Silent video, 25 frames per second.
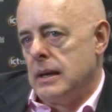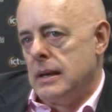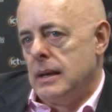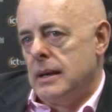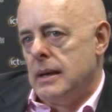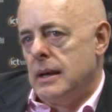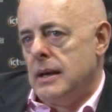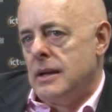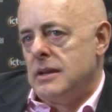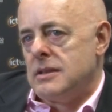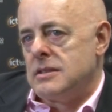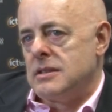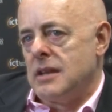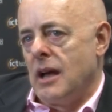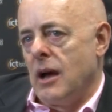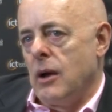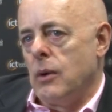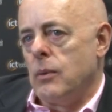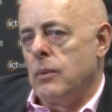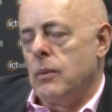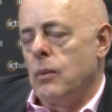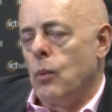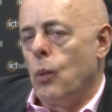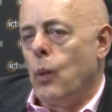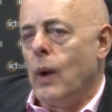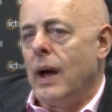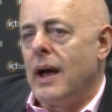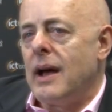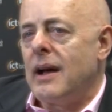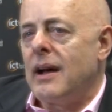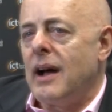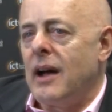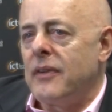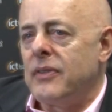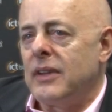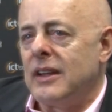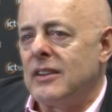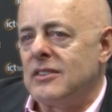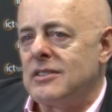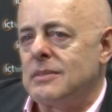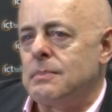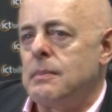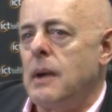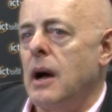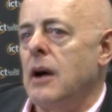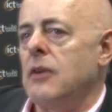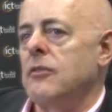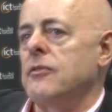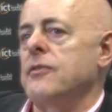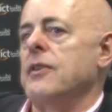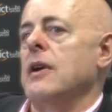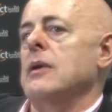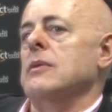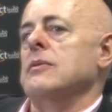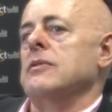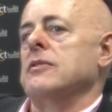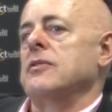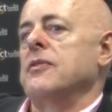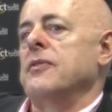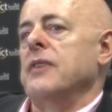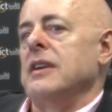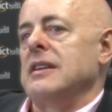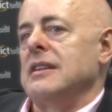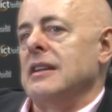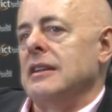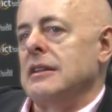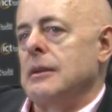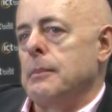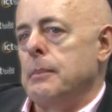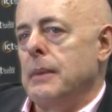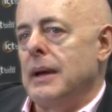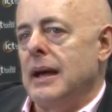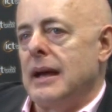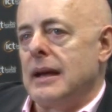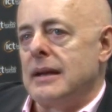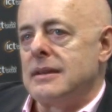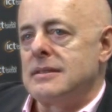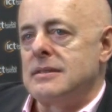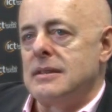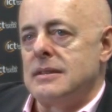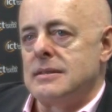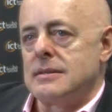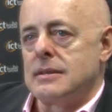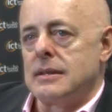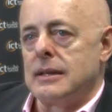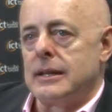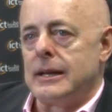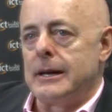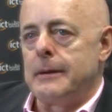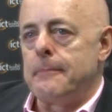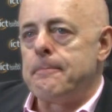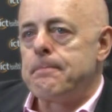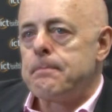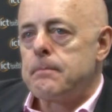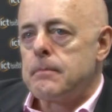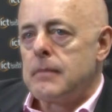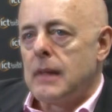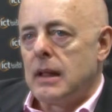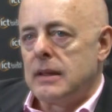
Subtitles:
Mm-hmm. So where I think smartphones fit in the mix is that